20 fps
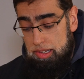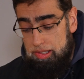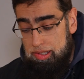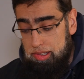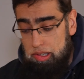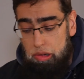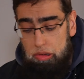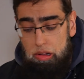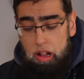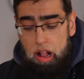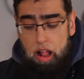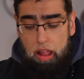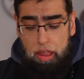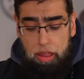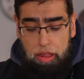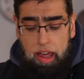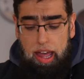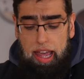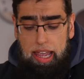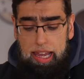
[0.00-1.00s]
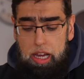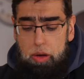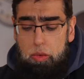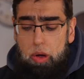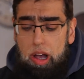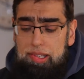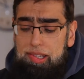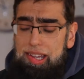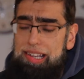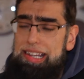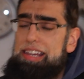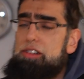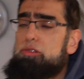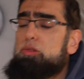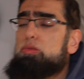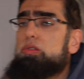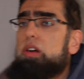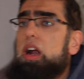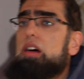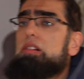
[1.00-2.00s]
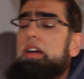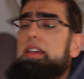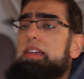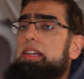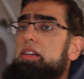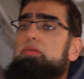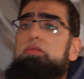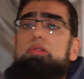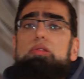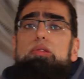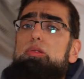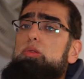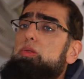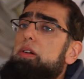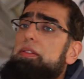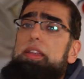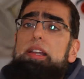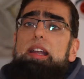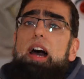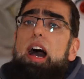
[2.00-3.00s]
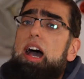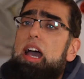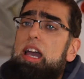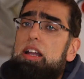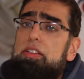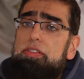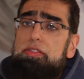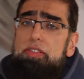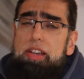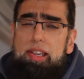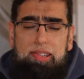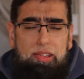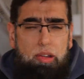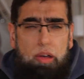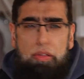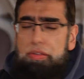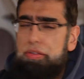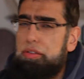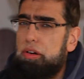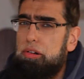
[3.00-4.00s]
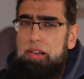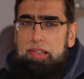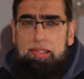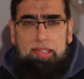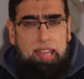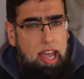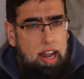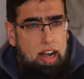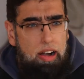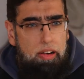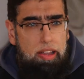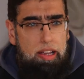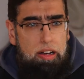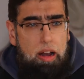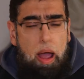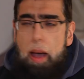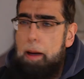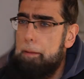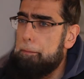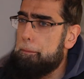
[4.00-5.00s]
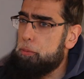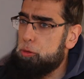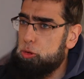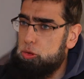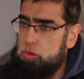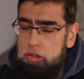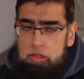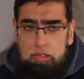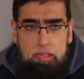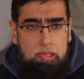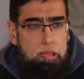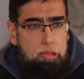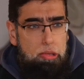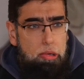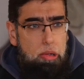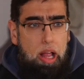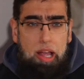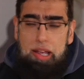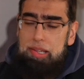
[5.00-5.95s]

So there he was, and he ruled with an iron fist, authoritarian, brutal,